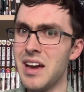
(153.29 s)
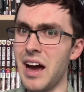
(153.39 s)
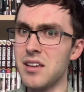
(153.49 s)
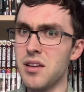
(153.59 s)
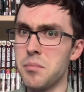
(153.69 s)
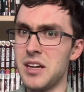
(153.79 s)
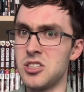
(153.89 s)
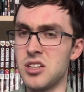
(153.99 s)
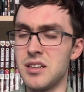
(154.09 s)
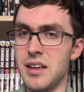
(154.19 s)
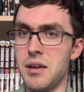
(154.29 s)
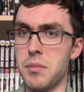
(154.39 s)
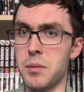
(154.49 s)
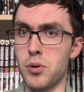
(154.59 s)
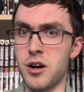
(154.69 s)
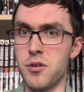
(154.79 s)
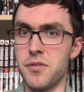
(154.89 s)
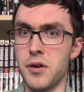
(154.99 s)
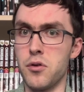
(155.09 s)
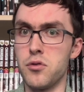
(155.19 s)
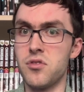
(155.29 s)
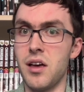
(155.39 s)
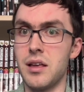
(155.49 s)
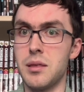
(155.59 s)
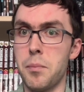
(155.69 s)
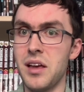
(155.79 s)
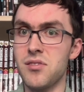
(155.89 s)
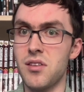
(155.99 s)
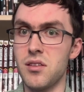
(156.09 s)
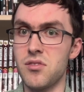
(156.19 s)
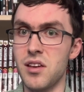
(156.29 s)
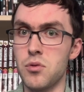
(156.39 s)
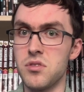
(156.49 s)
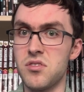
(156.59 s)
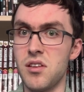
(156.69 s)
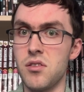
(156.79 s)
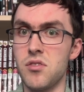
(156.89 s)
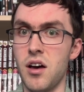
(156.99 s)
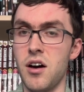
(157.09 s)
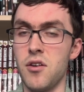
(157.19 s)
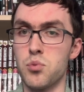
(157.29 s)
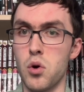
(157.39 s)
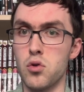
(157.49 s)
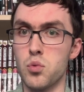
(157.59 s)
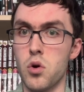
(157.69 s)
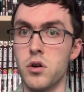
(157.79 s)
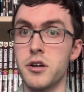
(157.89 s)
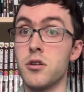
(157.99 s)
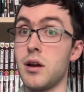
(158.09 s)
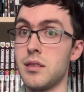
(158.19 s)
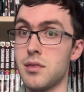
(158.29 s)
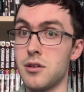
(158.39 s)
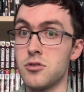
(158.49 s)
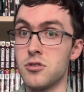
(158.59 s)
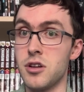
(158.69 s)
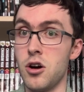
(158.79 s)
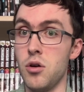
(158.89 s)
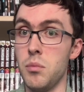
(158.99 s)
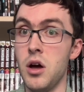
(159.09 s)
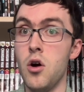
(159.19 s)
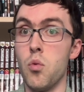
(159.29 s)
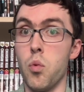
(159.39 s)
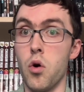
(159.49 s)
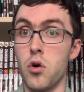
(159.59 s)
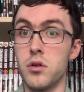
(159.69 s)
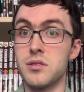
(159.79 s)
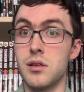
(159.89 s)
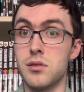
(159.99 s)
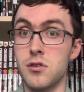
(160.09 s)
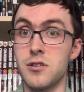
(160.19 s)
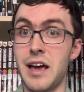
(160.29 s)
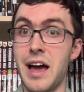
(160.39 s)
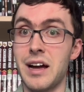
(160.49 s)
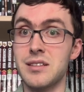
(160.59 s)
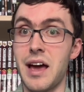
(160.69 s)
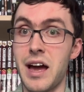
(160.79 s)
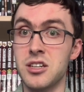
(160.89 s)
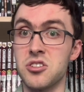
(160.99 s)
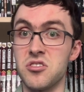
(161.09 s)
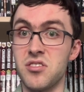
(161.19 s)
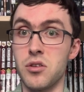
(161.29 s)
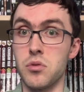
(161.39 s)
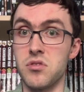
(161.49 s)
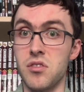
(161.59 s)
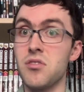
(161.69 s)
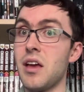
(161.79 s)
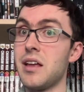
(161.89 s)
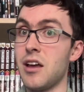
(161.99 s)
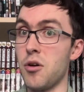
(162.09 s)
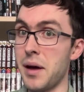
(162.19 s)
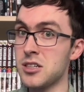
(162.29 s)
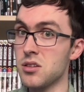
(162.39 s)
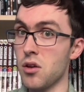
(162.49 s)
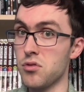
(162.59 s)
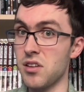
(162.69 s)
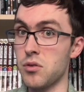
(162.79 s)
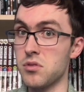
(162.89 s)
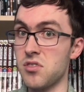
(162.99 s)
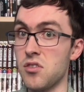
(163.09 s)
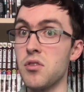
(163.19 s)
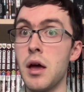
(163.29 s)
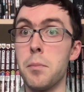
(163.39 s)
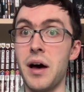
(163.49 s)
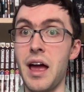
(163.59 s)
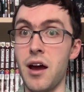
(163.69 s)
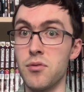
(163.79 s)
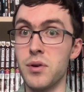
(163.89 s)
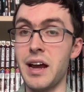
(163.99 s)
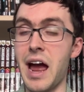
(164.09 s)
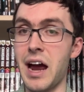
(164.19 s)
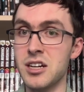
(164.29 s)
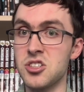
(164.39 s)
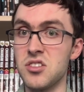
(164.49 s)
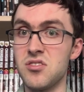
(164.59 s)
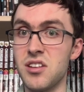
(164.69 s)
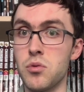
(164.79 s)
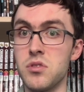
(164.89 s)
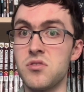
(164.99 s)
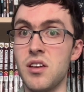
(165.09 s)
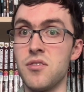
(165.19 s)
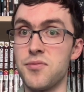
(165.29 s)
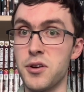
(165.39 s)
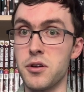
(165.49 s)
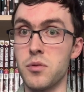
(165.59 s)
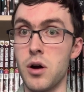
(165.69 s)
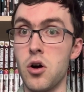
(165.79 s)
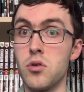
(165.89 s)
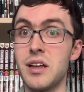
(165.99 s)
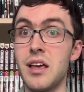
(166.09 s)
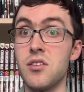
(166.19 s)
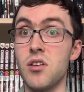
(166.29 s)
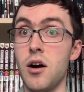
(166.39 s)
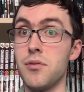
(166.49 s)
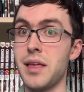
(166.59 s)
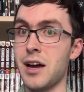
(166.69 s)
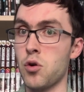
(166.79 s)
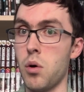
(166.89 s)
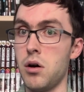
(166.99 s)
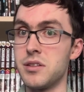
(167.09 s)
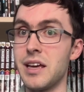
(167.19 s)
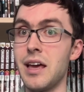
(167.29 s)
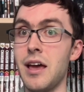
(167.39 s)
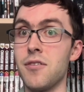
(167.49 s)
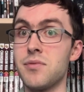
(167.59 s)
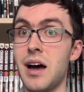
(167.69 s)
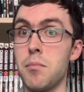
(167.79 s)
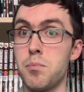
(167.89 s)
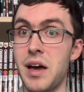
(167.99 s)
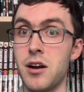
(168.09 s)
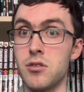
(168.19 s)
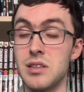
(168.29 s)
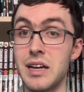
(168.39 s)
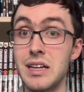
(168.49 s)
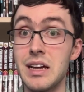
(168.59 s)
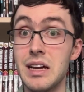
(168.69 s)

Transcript: as I mentioned in my prior reviews, the best sequences of Road Warrior and Thunderdome were the third act action sequences. Now imagine those sequences, but every action sequence in Fury Road is of that quality, if not better. Like,